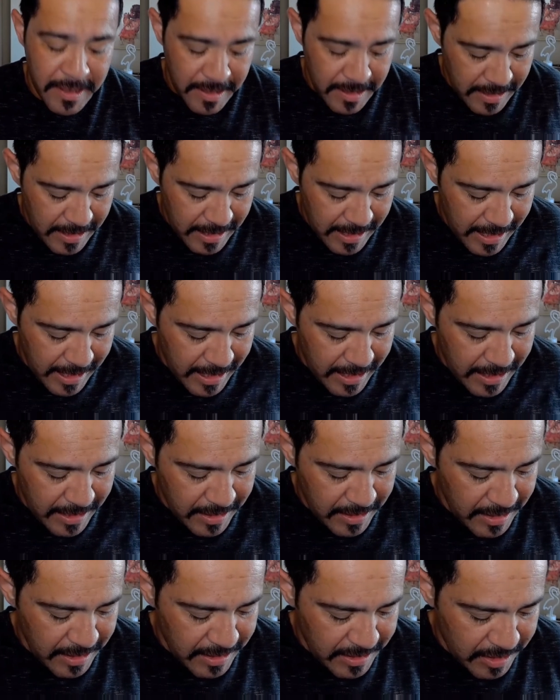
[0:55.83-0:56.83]
And
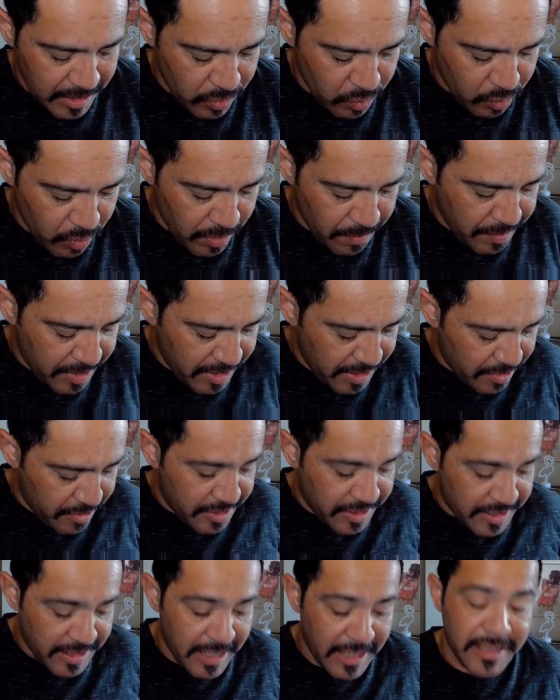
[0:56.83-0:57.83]
this is what Peter
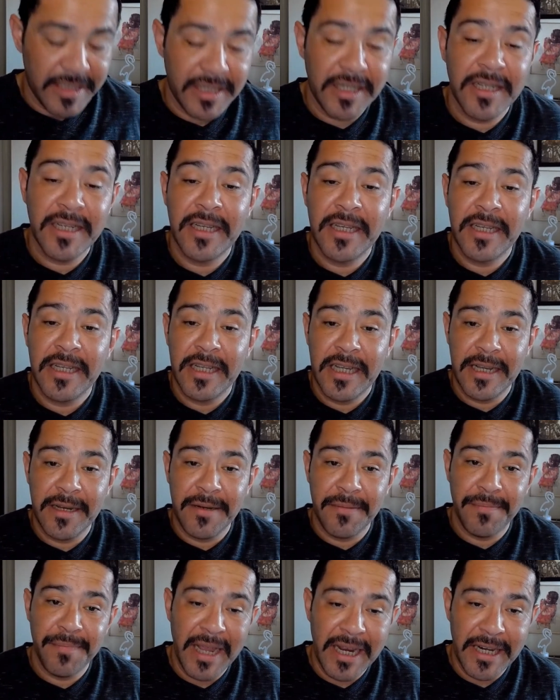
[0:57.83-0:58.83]
says in
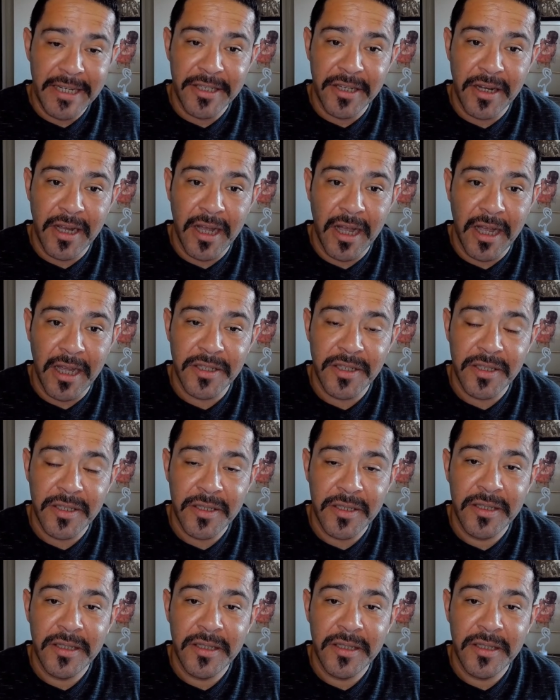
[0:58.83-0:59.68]
Pentecost